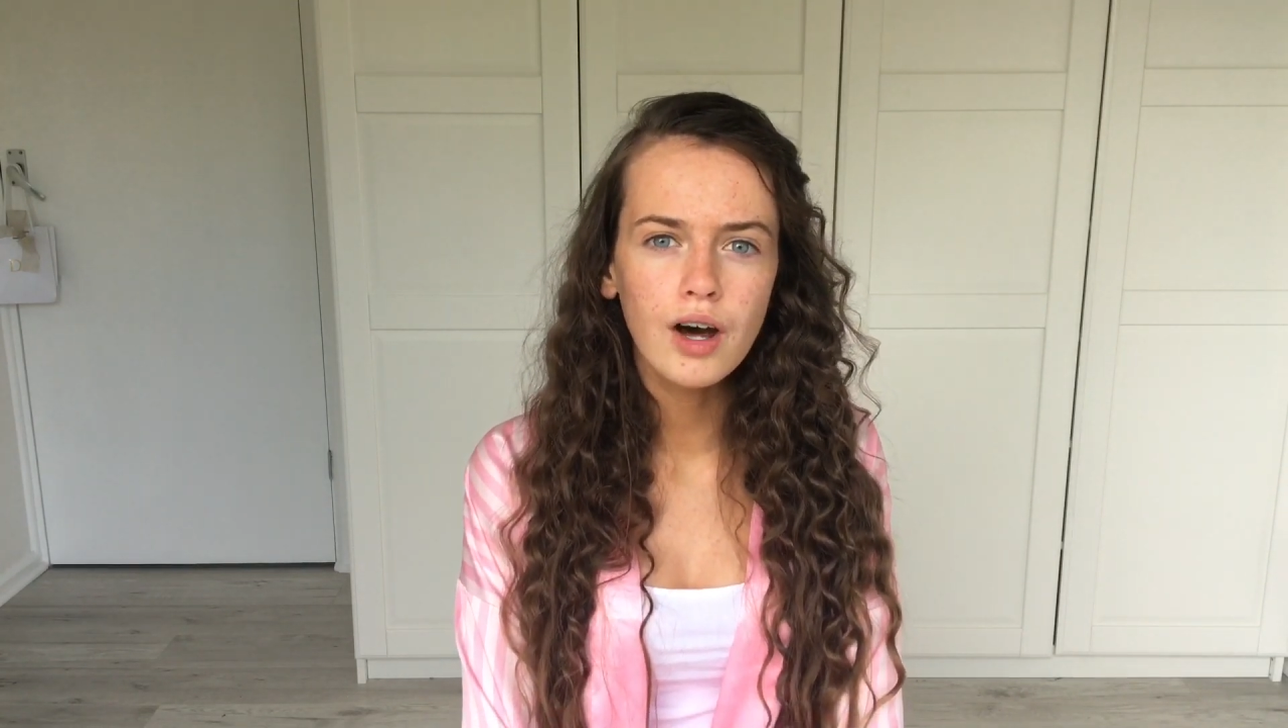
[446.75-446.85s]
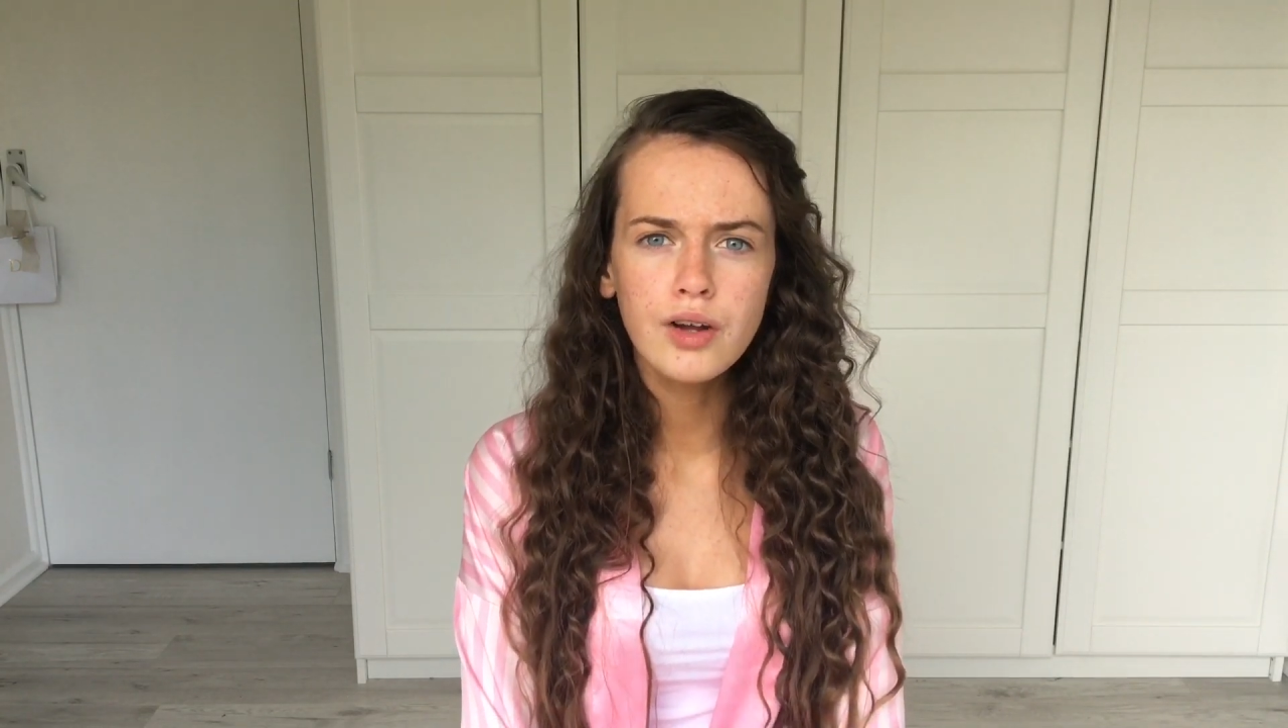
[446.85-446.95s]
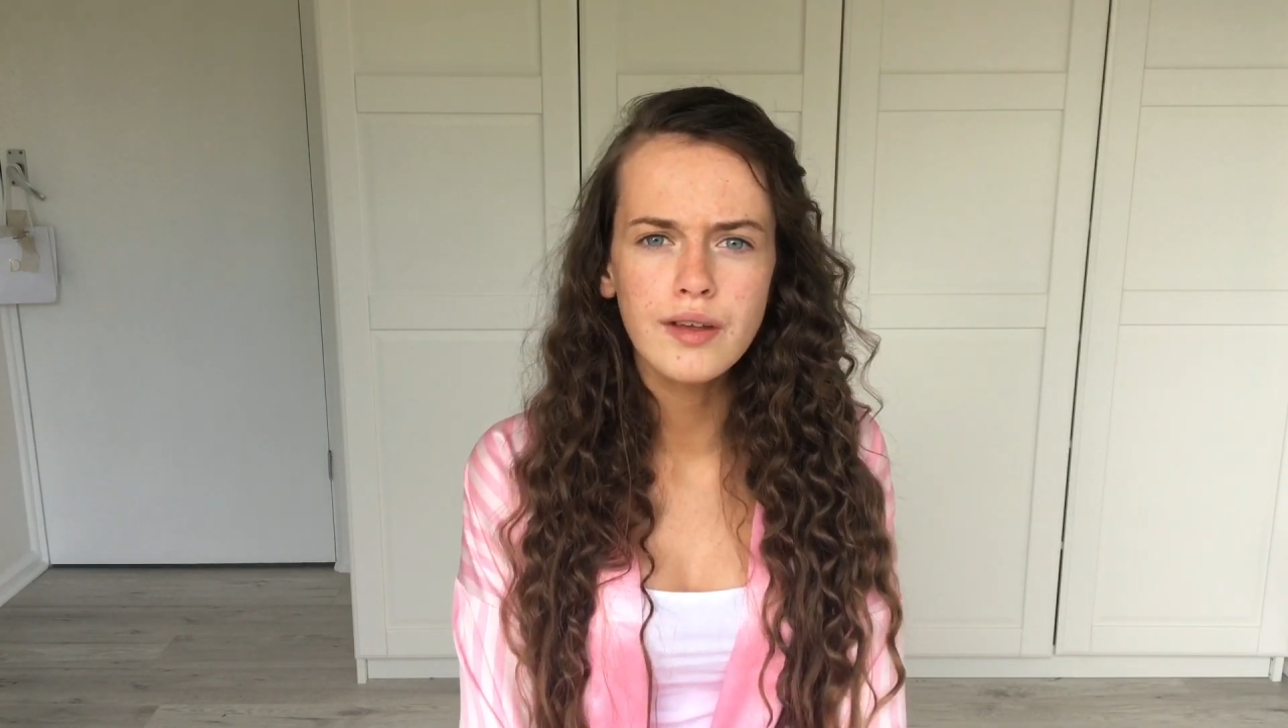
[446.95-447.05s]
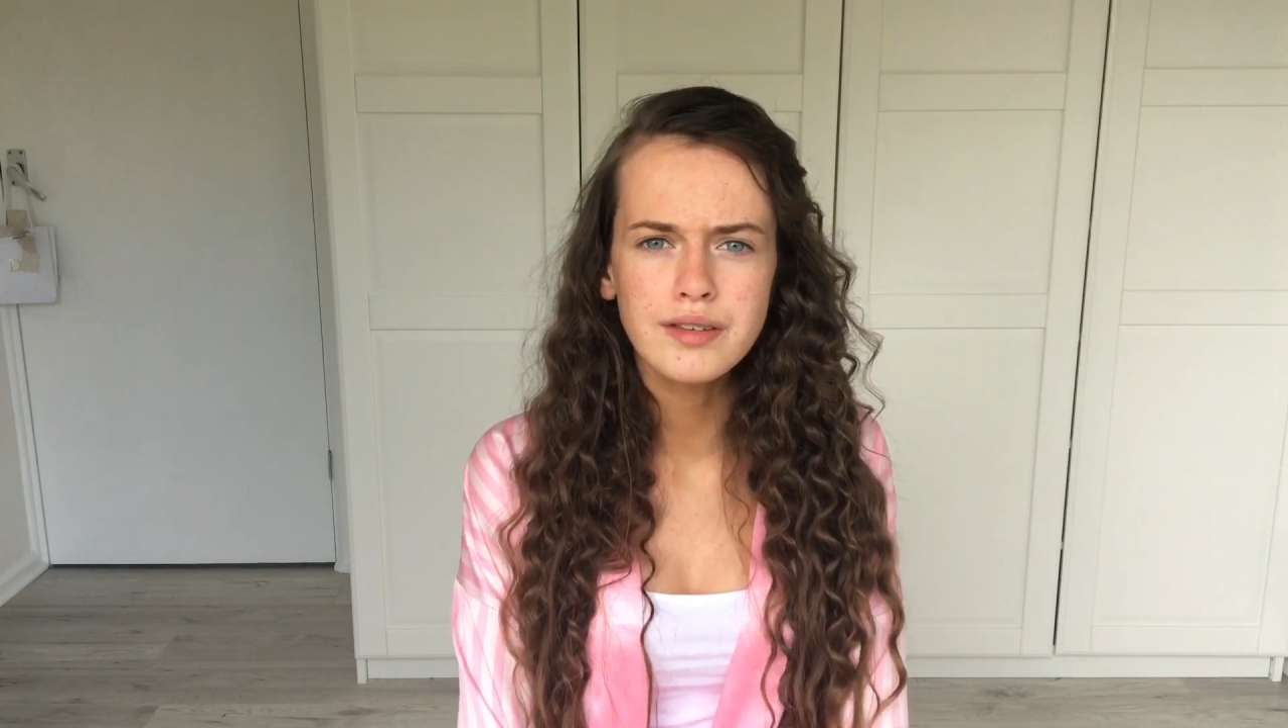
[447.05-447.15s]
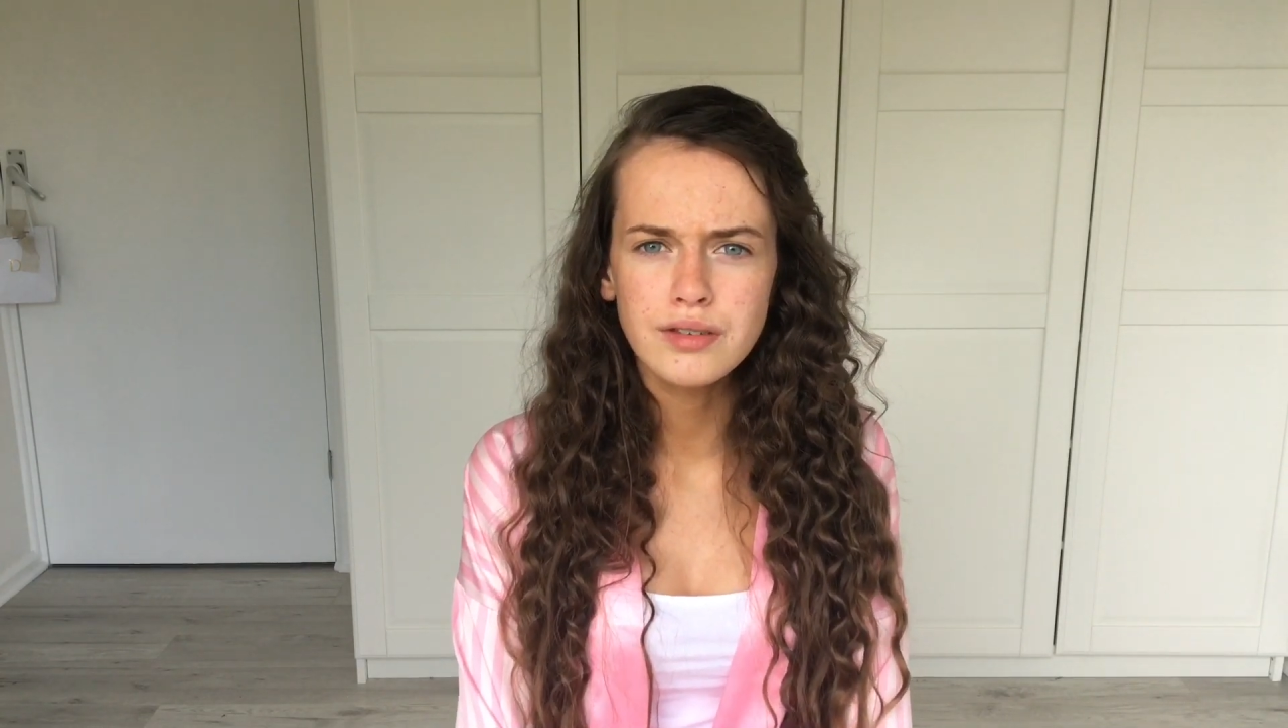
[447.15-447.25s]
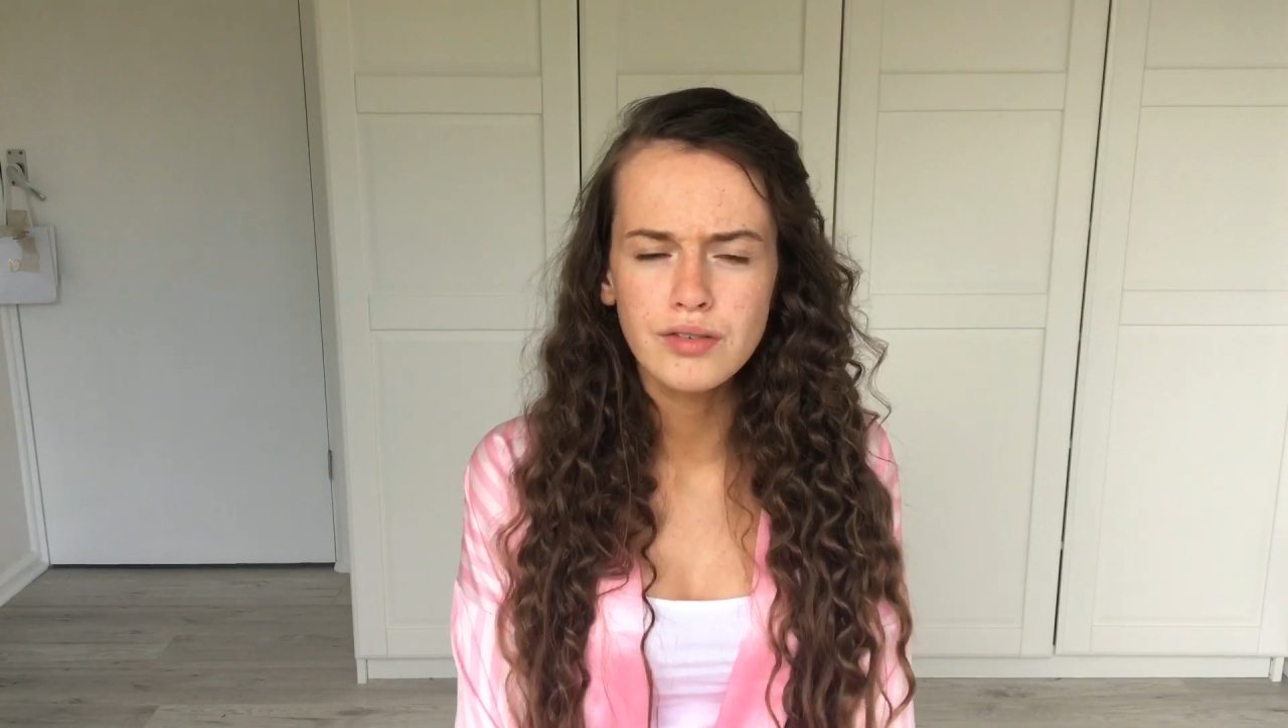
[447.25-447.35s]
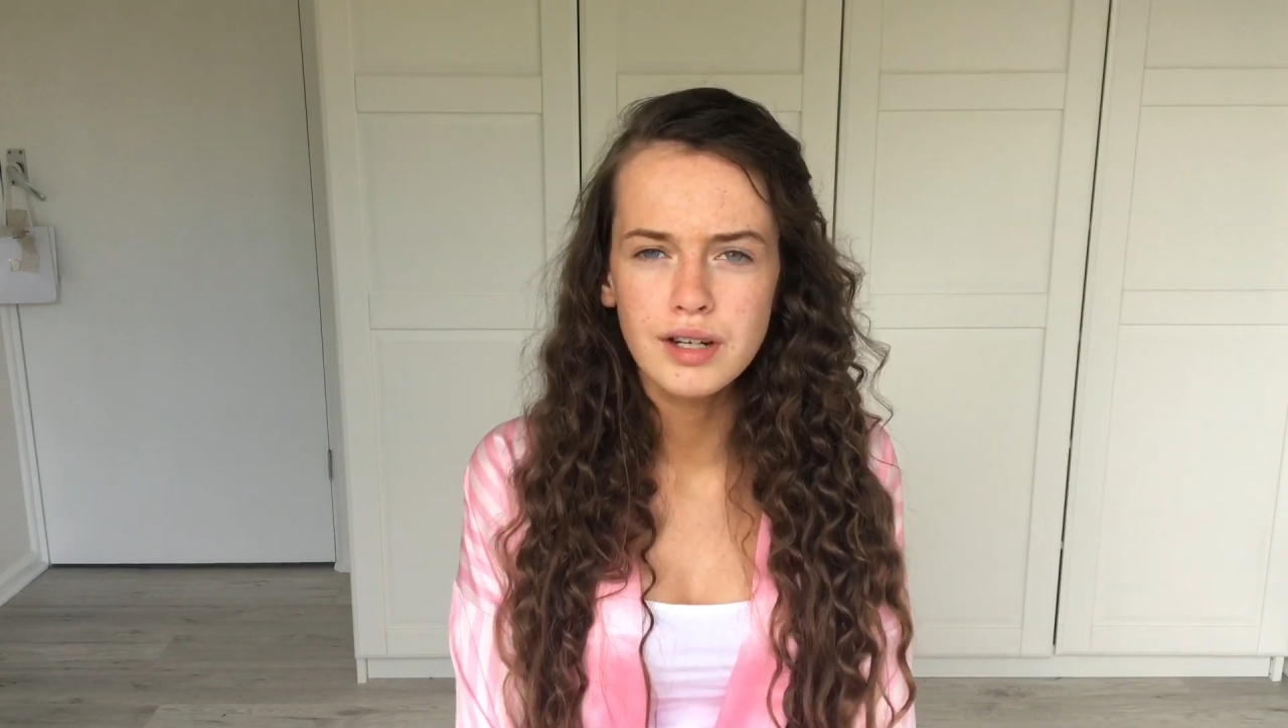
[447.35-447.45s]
I know that sounds